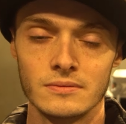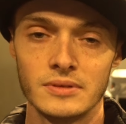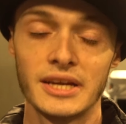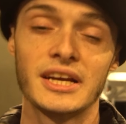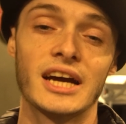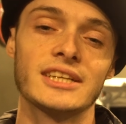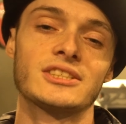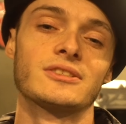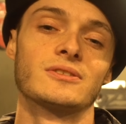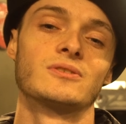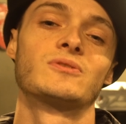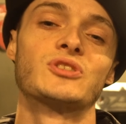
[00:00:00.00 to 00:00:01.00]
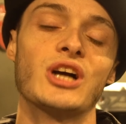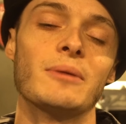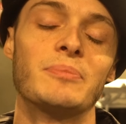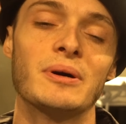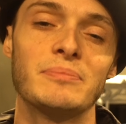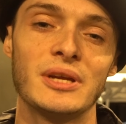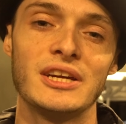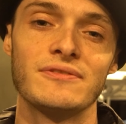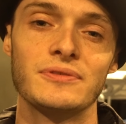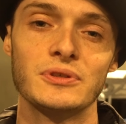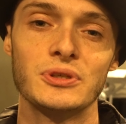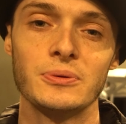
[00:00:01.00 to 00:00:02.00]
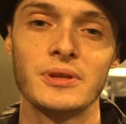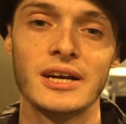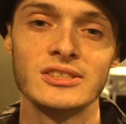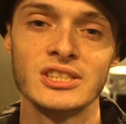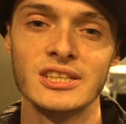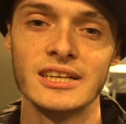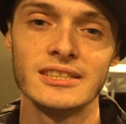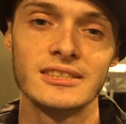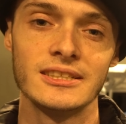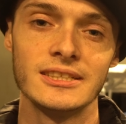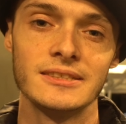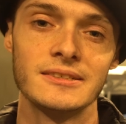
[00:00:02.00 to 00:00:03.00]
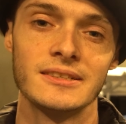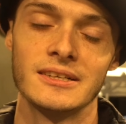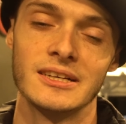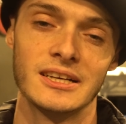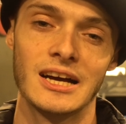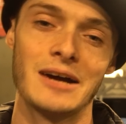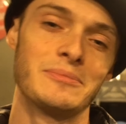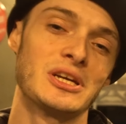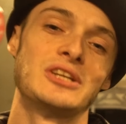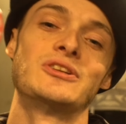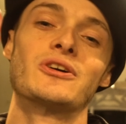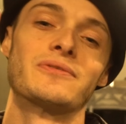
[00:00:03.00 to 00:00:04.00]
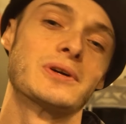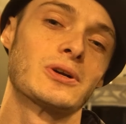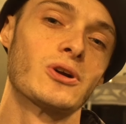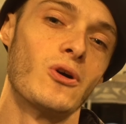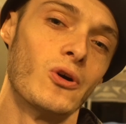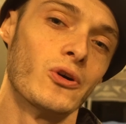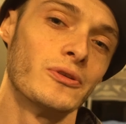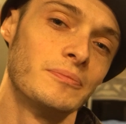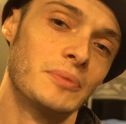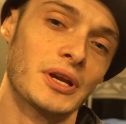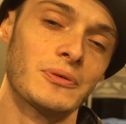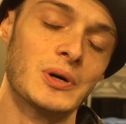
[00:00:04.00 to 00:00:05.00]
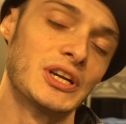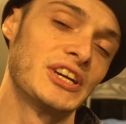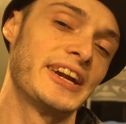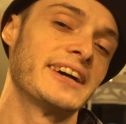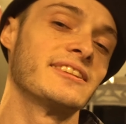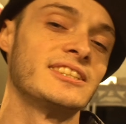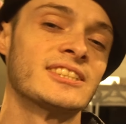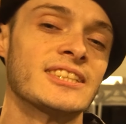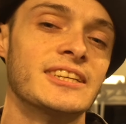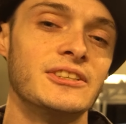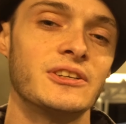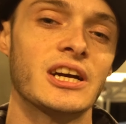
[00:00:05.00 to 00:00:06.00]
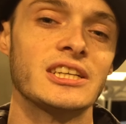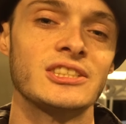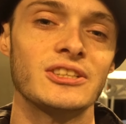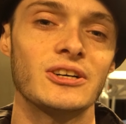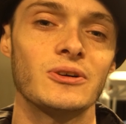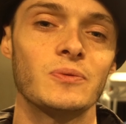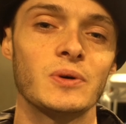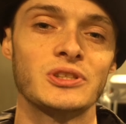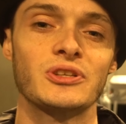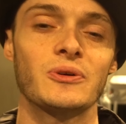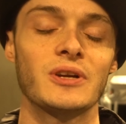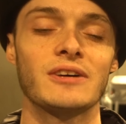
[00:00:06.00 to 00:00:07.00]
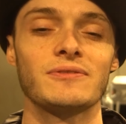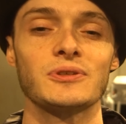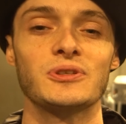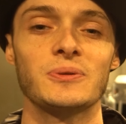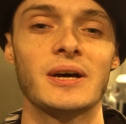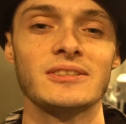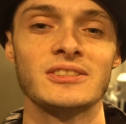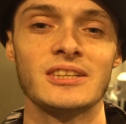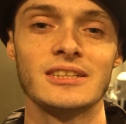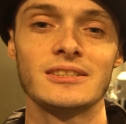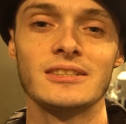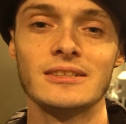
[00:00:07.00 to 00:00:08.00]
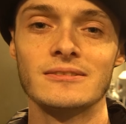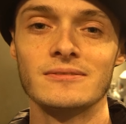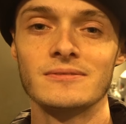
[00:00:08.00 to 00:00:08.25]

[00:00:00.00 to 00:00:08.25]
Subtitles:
Hey guys, shop update for 2019. I'm getting over a cold, but I wanted to at least let you guys know what's going on for 2019.